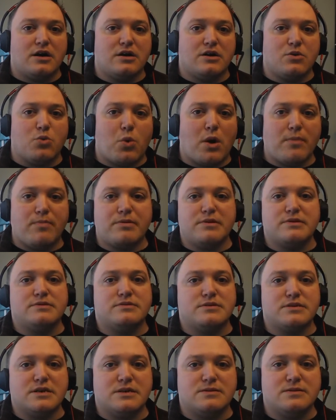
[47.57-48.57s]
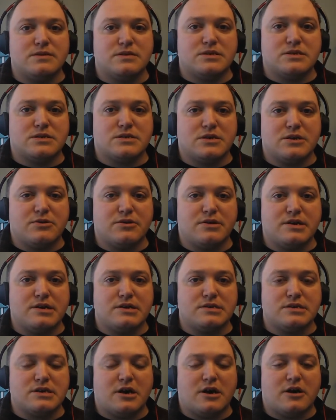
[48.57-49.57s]
weapons in this
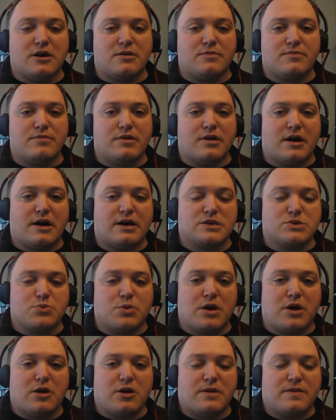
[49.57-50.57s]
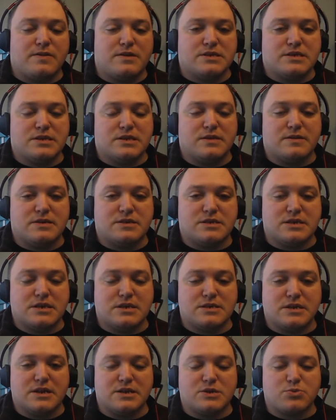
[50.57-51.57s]
series, as well, in this
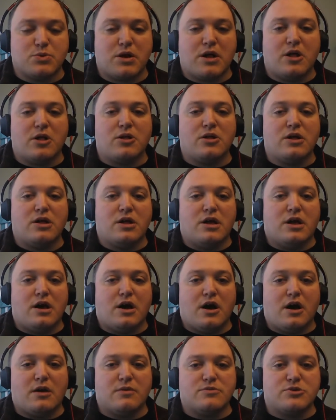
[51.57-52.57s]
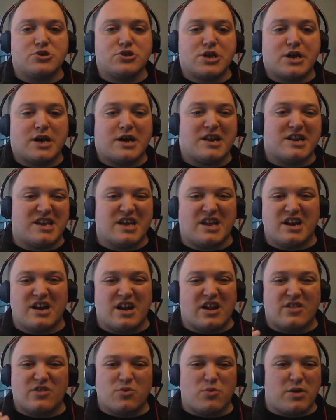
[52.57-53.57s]
season as well, just to kind of get it
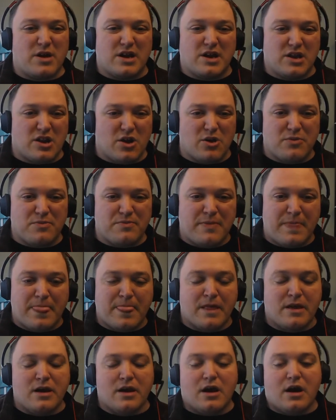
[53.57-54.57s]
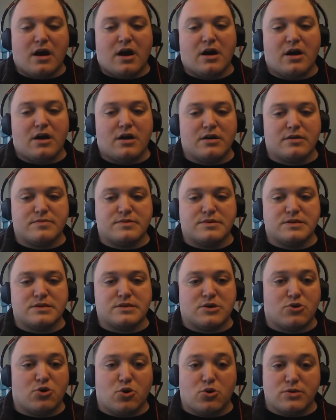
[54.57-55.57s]
out of the way, you know. Since
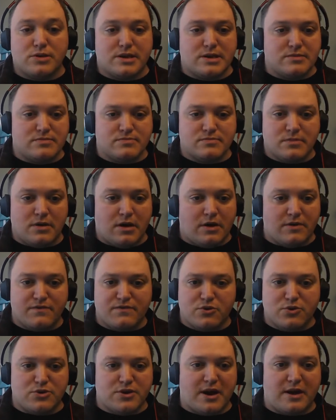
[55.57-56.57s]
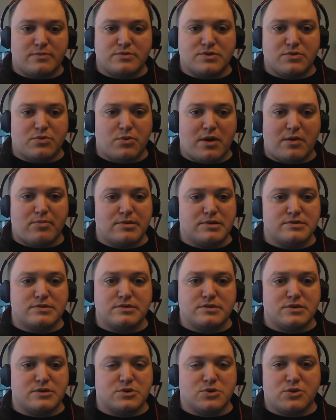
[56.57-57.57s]
there are only a few types of
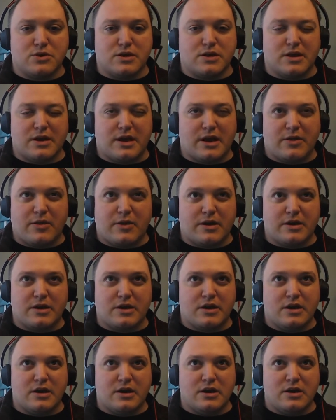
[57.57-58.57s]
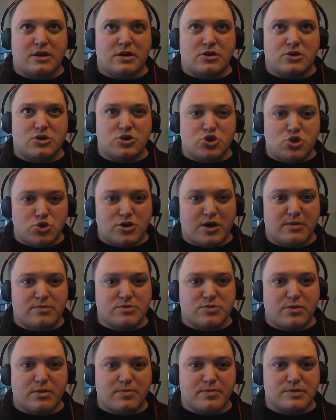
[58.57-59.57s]
weapons, there's only, like, I think 2 types
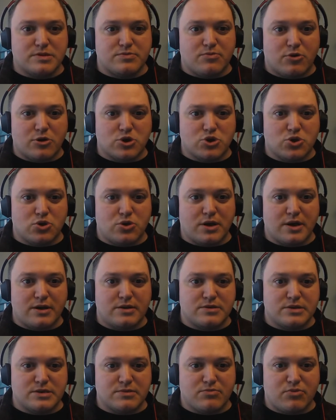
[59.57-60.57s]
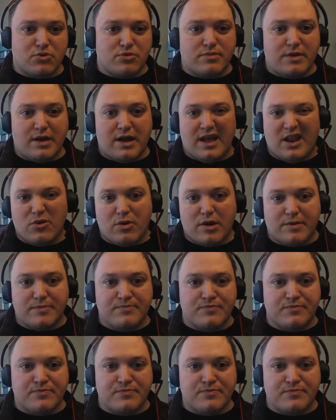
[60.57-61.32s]
of weapons, martial and simple. Anyway,